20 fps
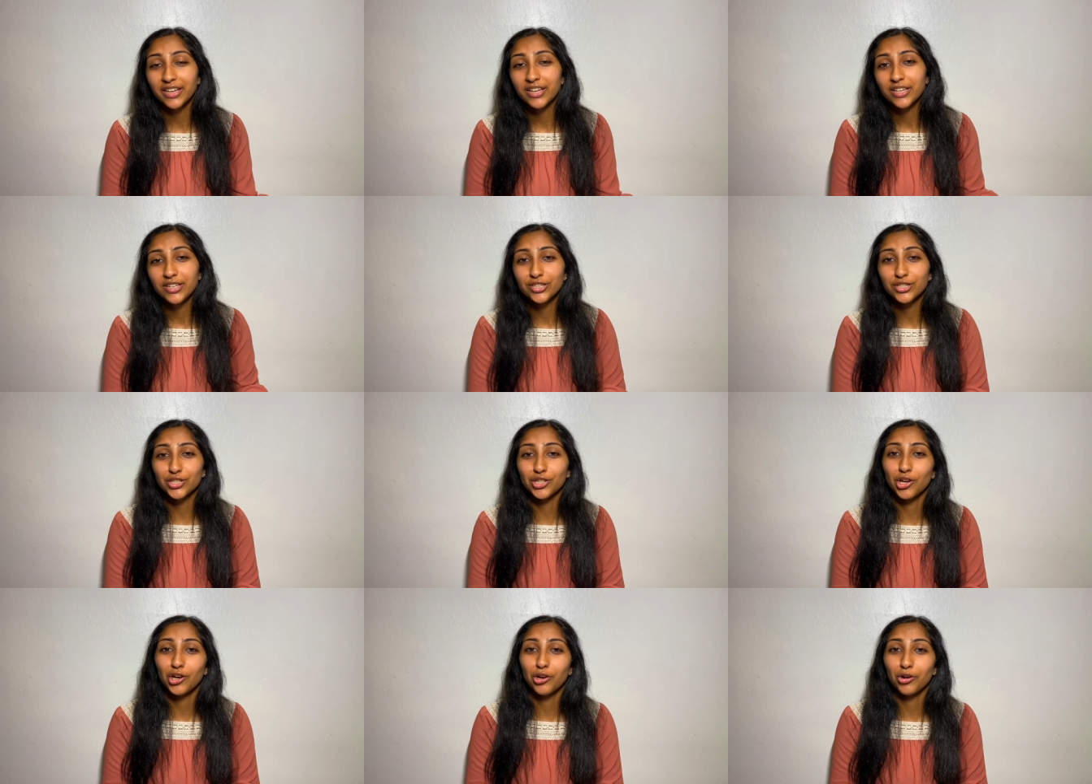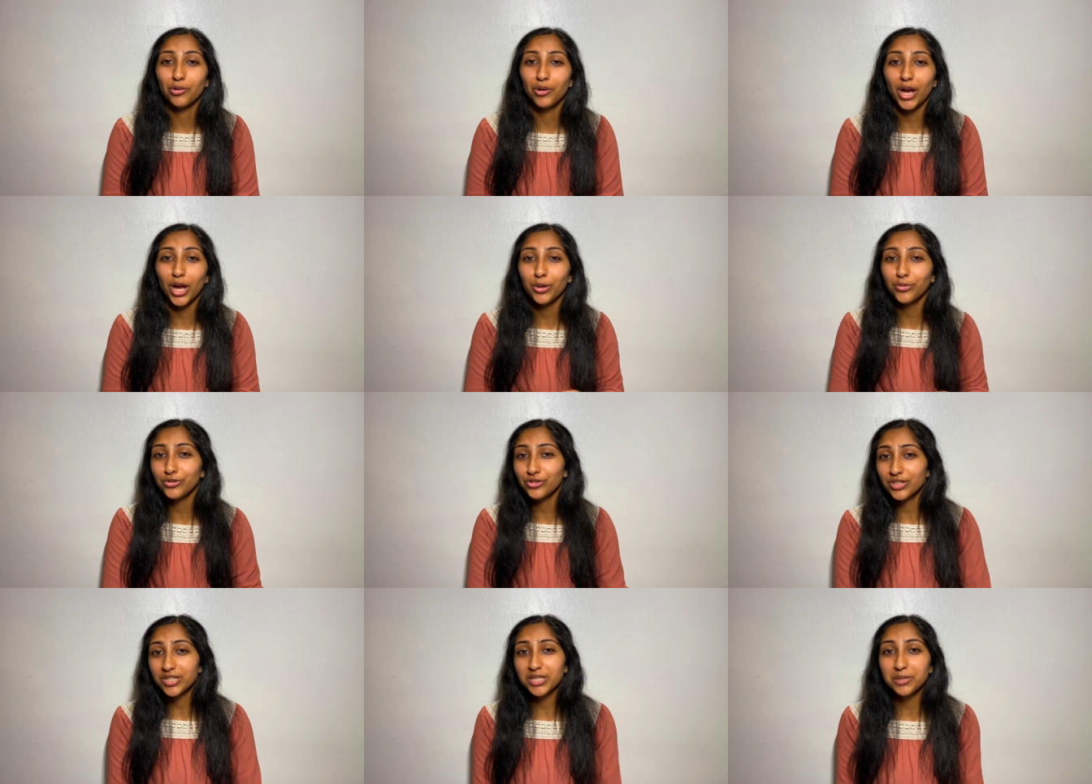so I
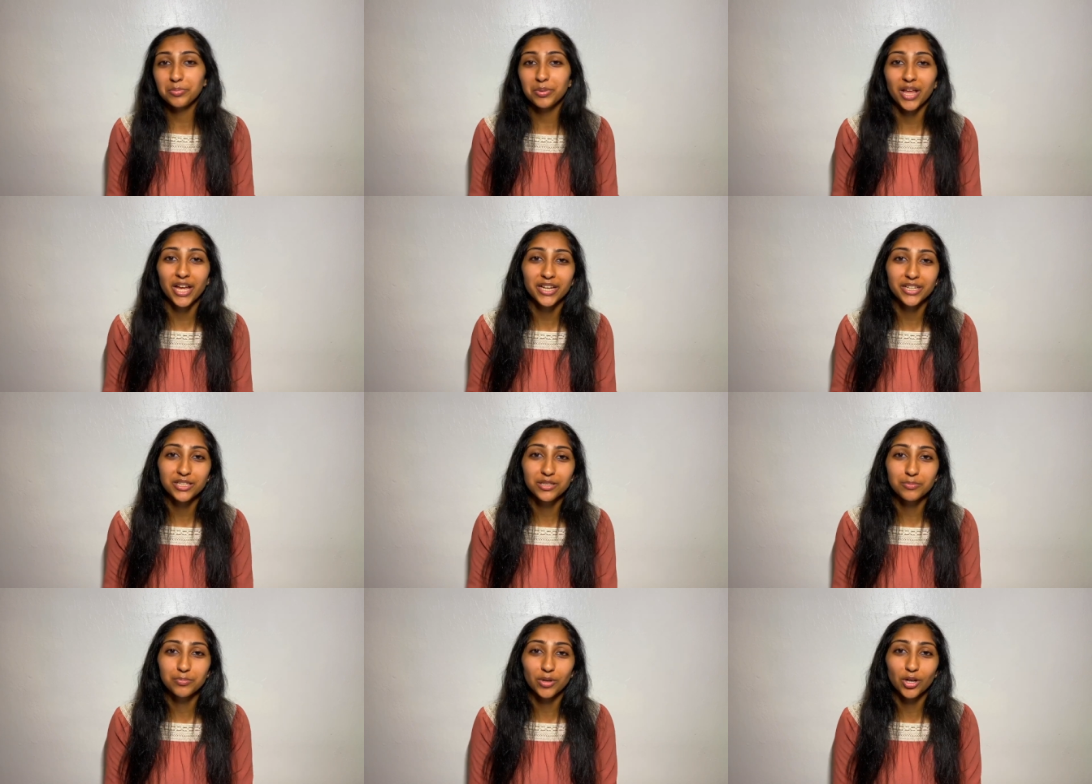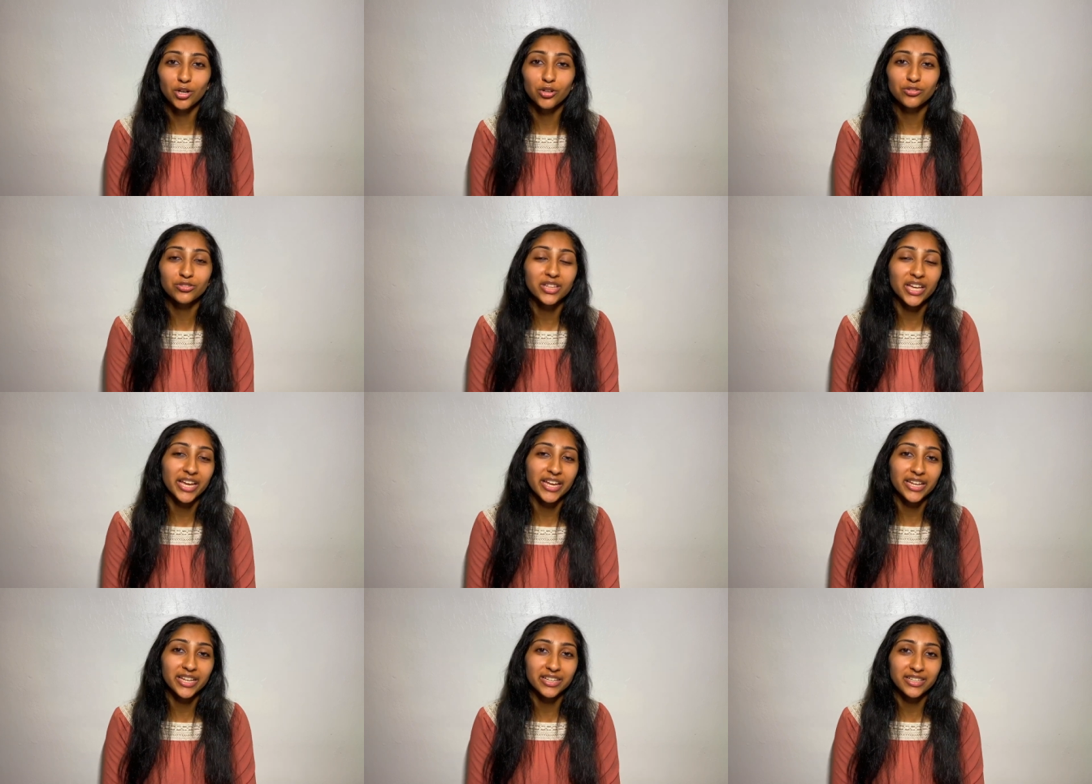would just apply to both
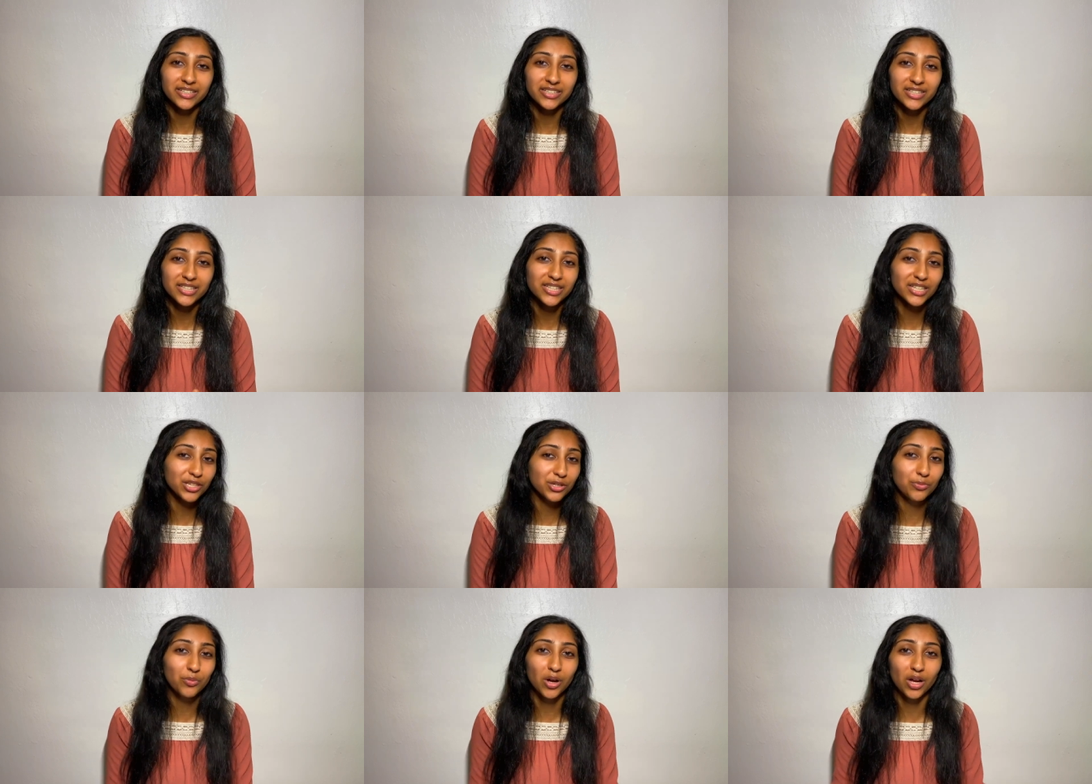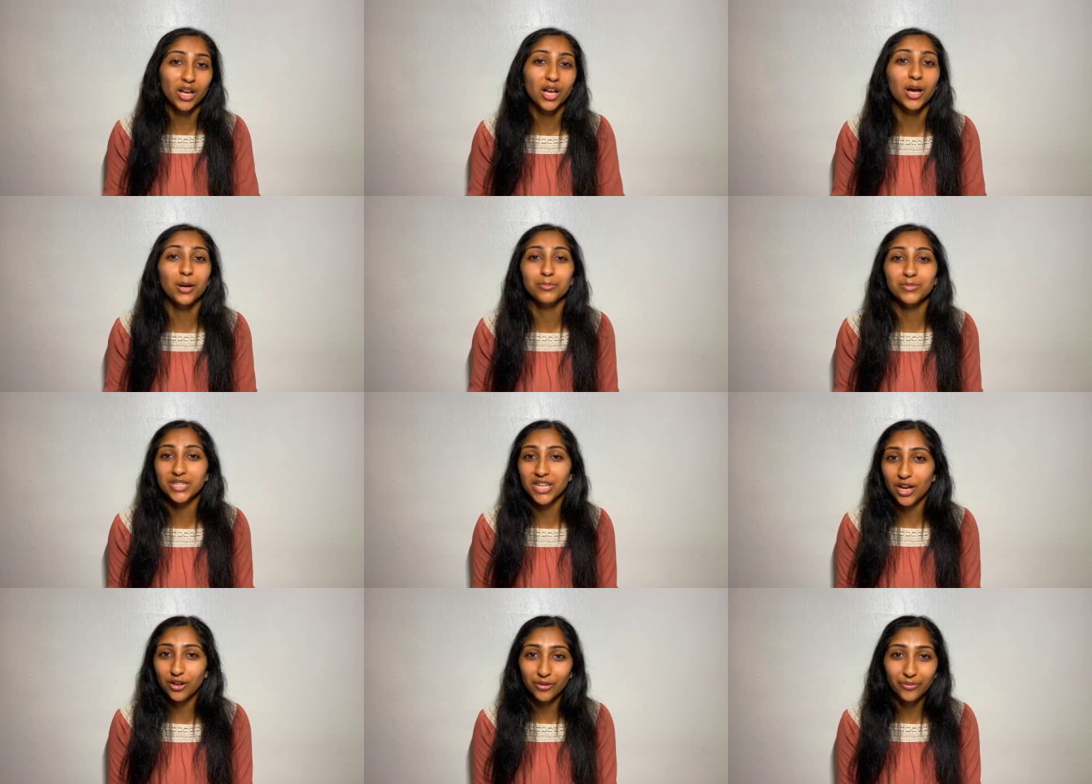and see what
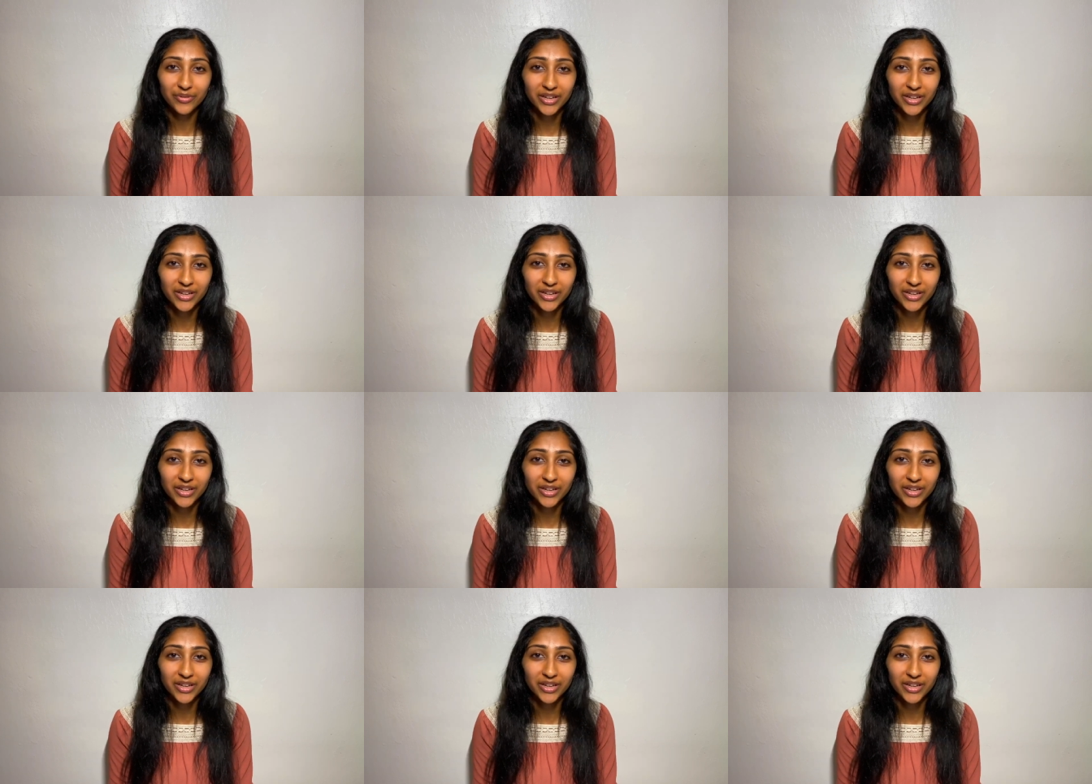comes out of